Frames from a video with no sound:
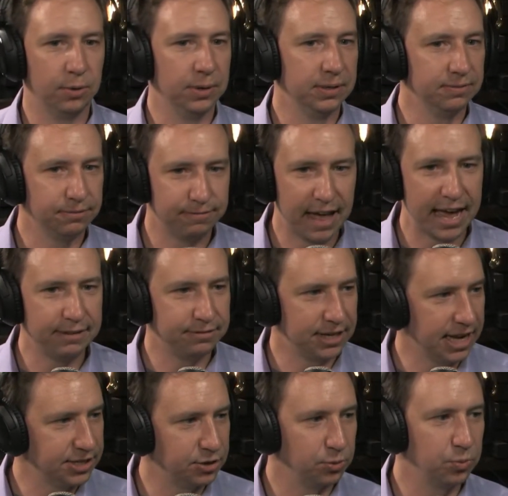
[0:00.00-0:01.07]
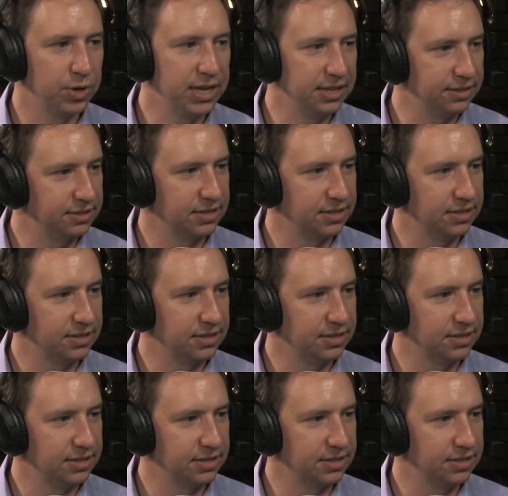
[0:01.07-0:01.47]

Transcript: 5 days a week,